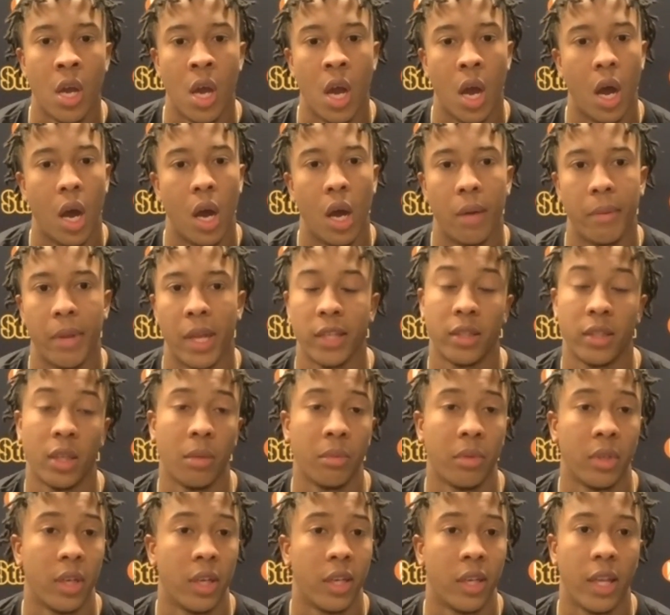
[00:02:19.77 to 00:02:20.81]
um, that's
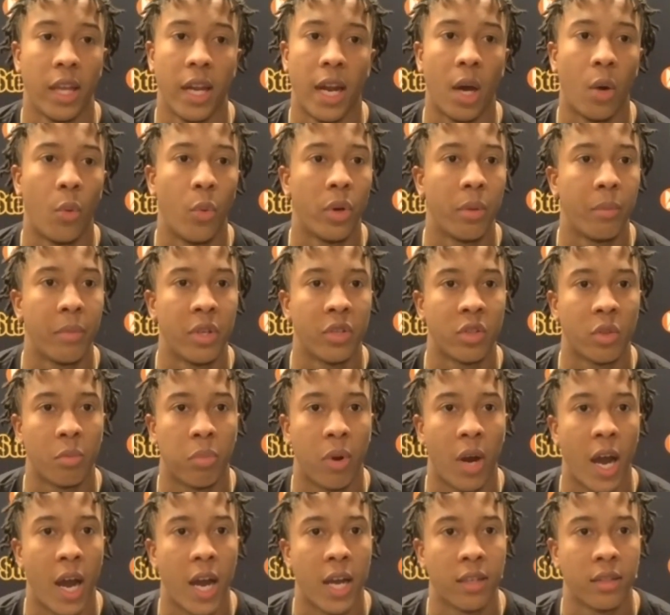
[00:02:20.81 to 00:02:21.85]
something that, that, I wouldn't be
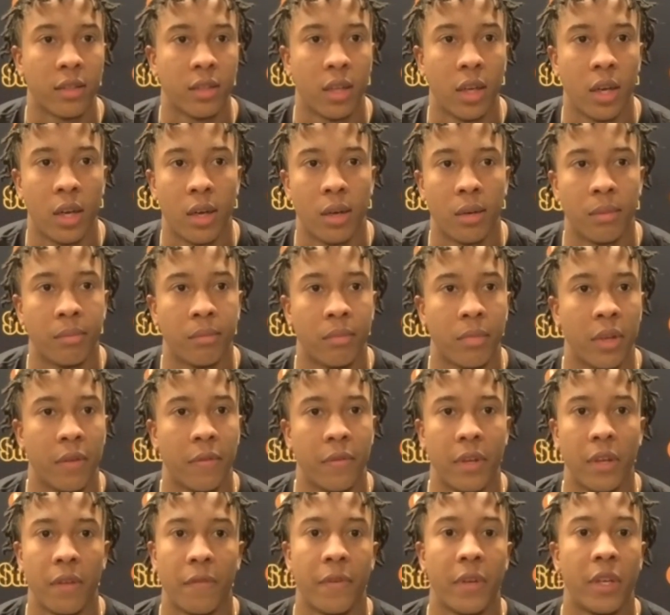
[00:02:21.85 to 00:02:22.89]
surprised um, if
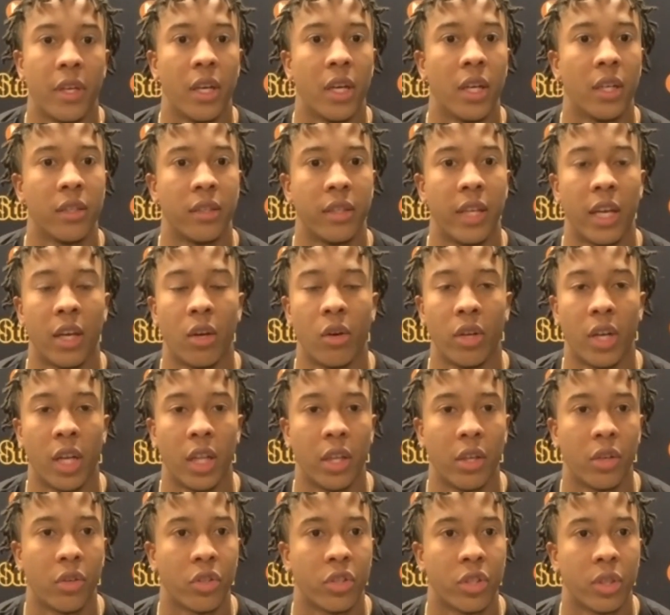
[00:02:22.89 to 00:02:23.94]
if he does take on that
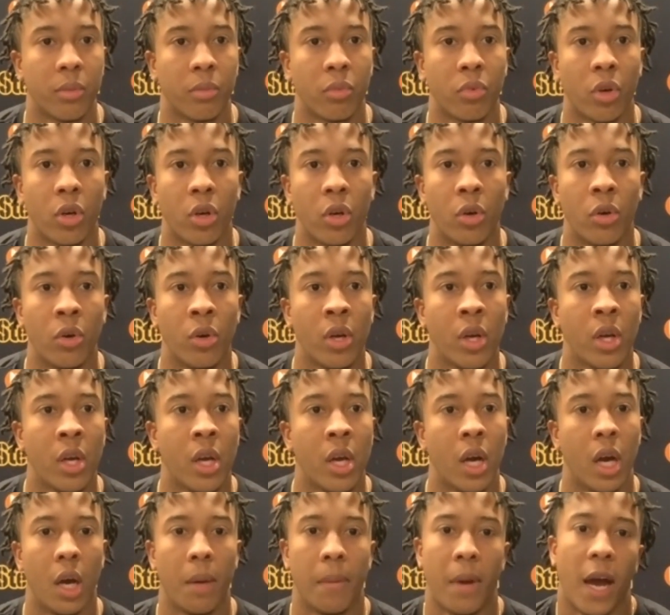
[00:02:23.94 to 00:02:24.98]
leadership role.
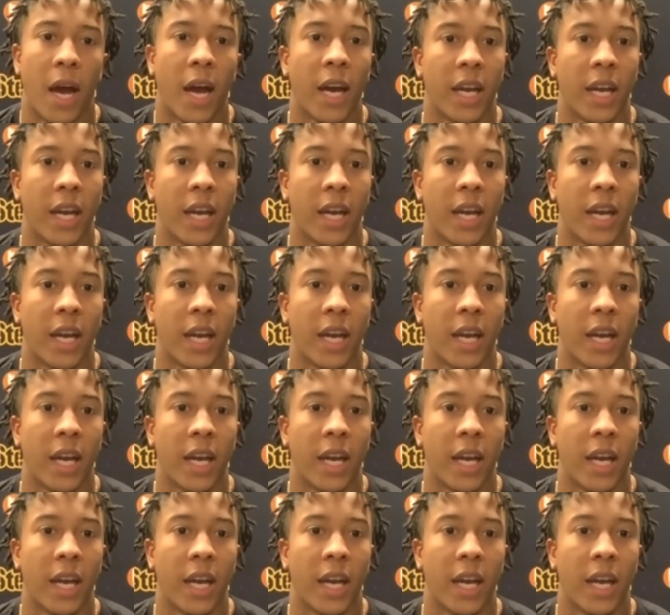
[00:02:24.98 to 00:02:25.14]
I, I